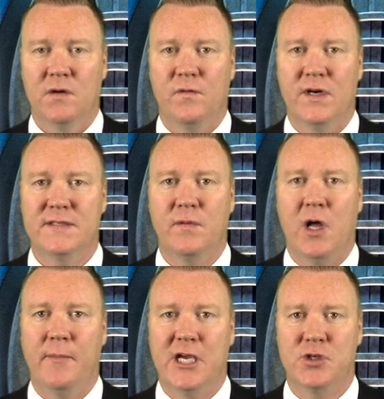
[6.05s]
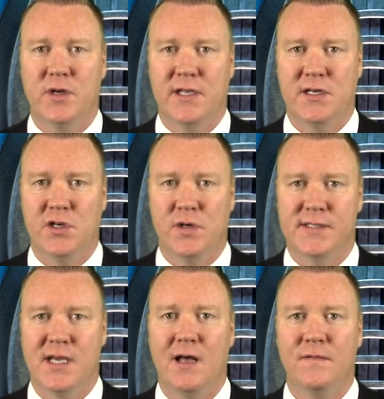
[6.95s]
First of all, make sure that you do
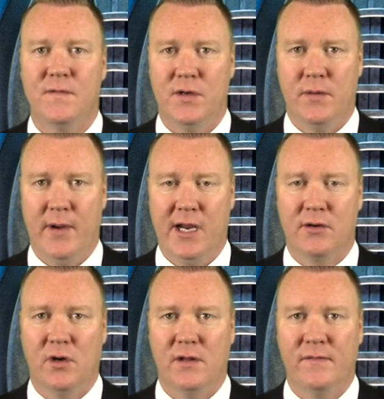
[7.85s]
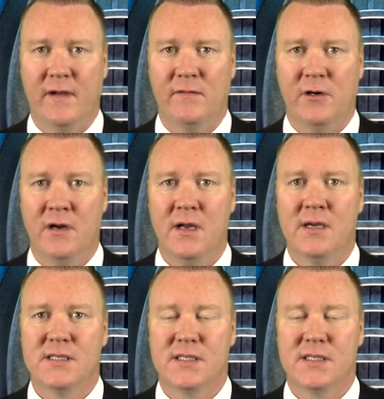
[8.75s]
yourself and your bankroll a favor.